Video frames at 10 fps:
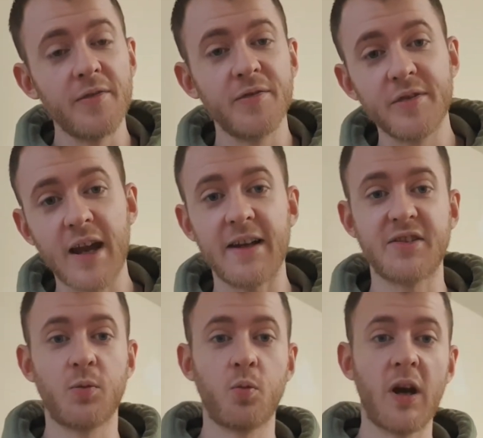
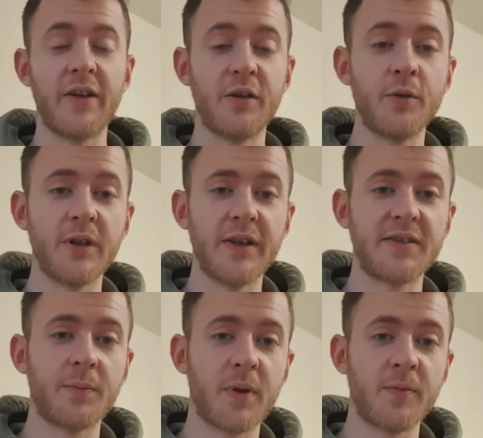that's where you need to
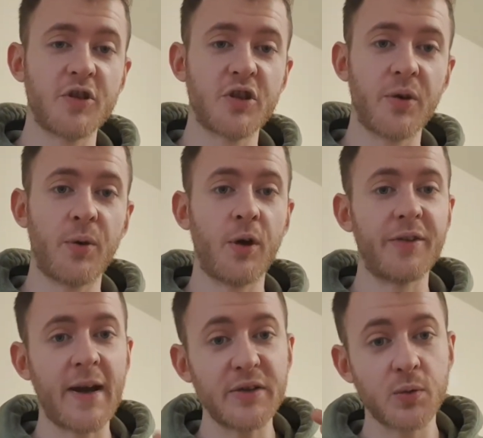be mature.
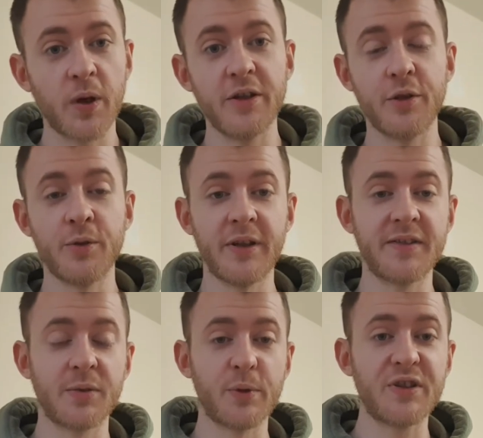That's where you need
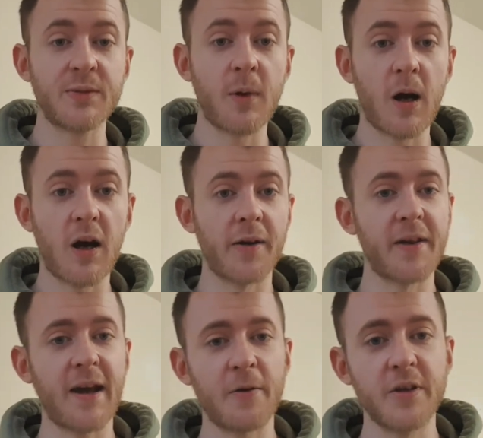to be smart and
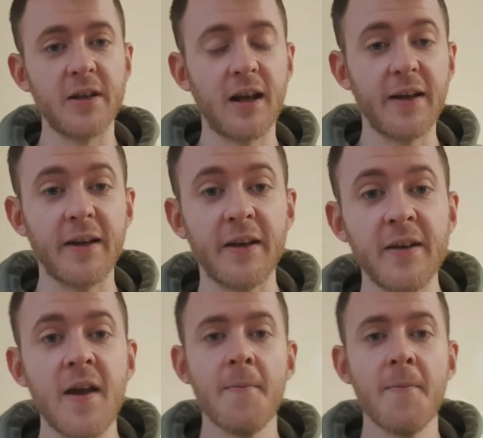calculating.